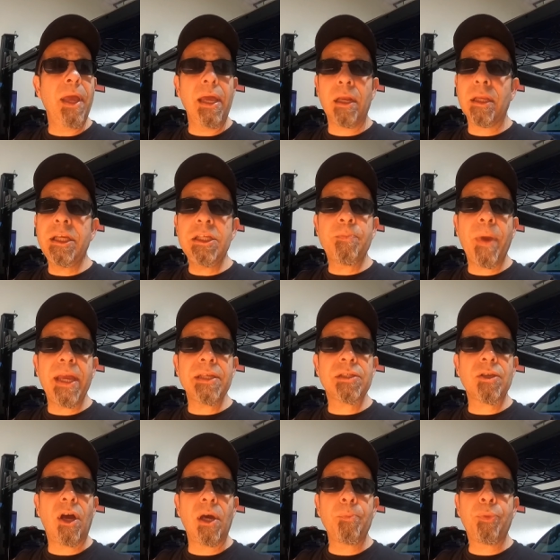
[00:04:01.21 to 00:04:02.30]
at least
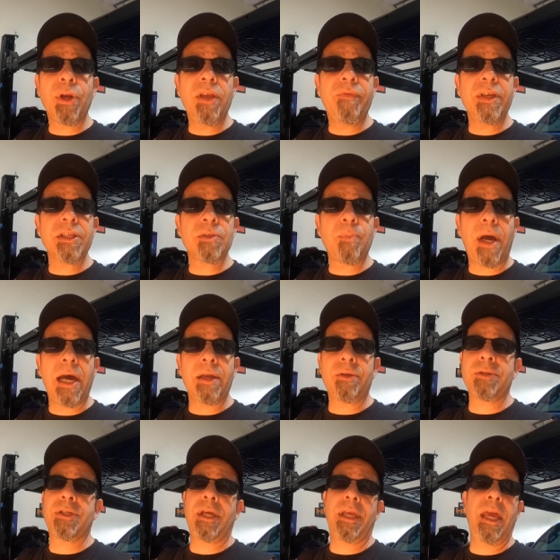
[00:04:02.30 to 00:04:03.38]
based on previous
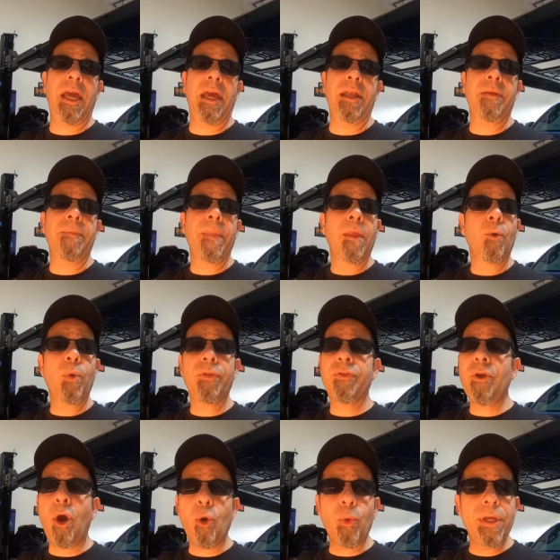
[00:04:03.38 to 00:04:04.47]
models, again, with
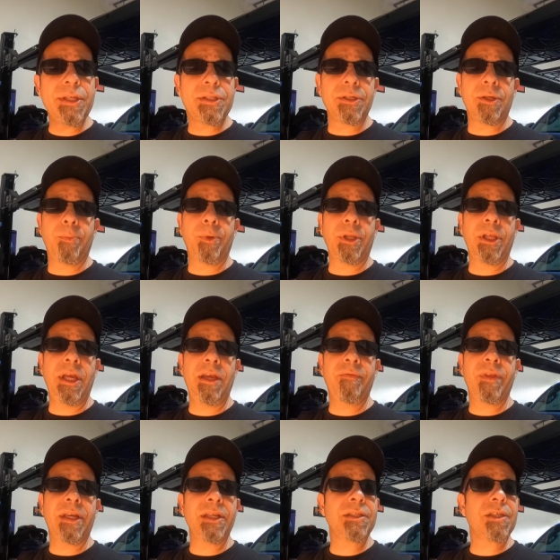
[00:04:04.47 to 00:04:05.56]
no reason to believe
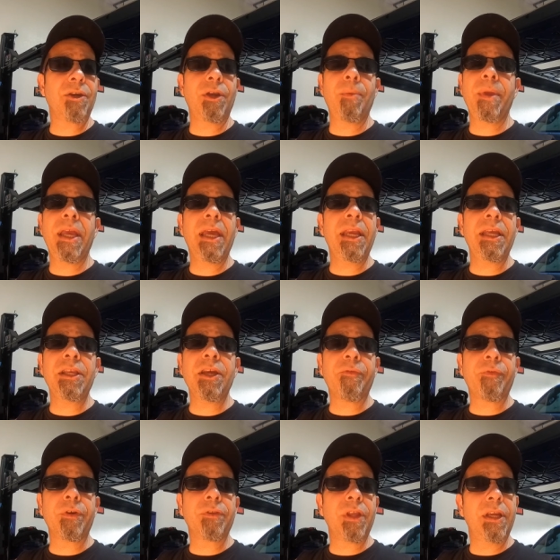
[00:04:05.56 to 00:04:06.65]
that it's going to be any
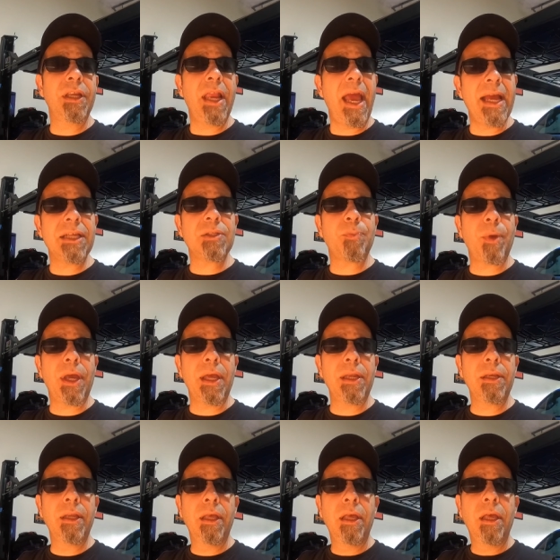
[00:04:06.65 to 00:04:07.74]
different than it has
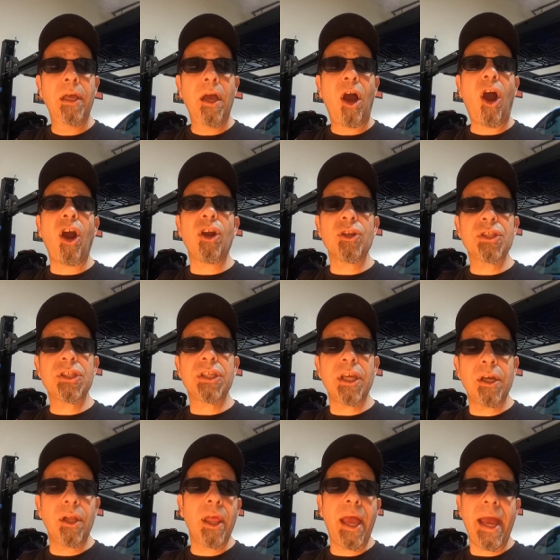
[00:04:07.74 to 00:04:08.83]
been, are
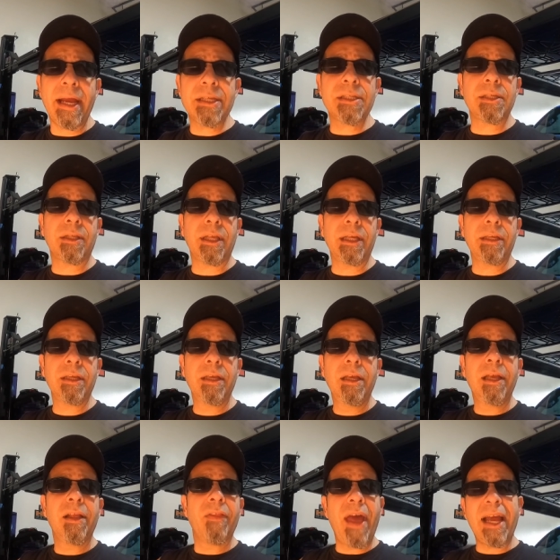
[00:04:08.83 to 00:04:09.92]
still excellent.
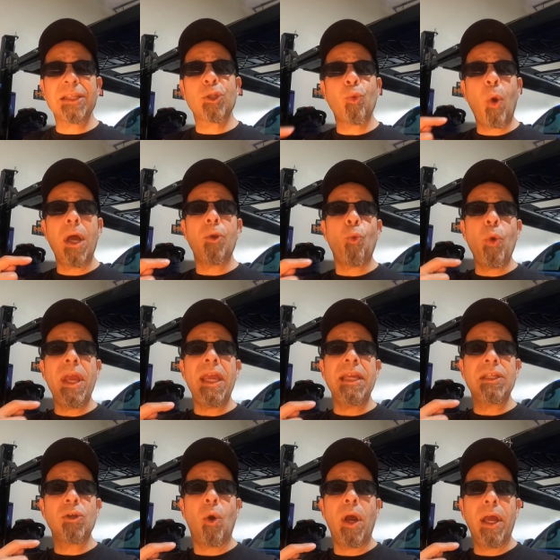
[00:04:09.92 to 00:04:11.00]
That's what
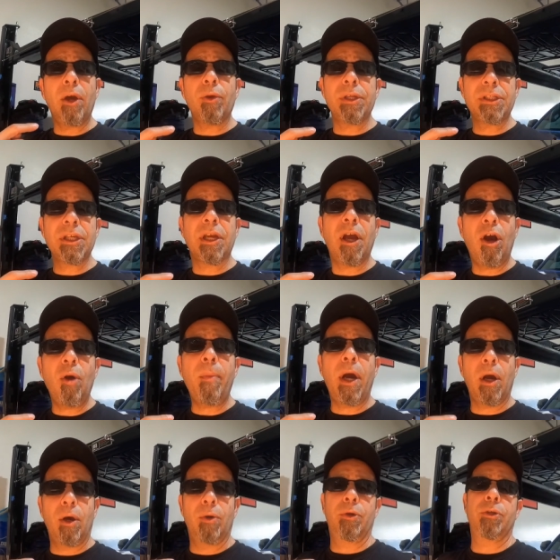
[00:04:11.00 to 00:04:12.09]
we Toyota
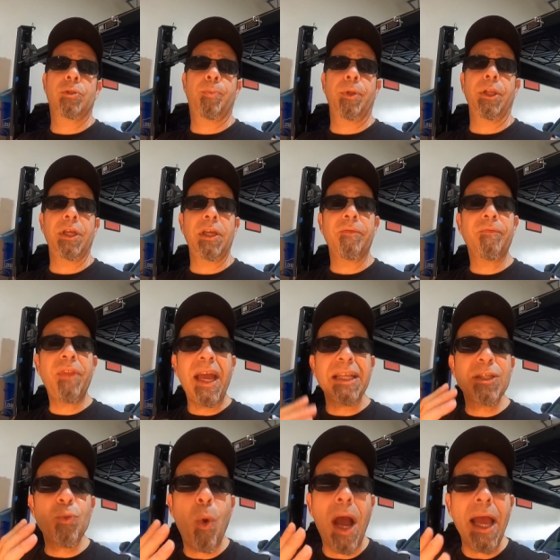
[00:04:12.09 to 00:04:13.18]
Tacoma owners believe.
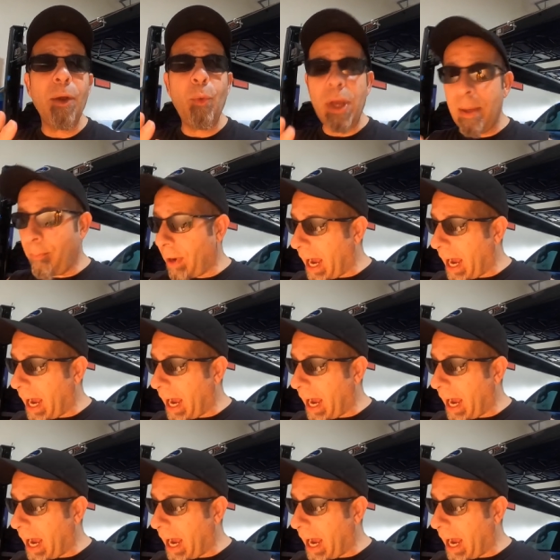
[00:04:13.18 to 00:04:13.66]
That's why we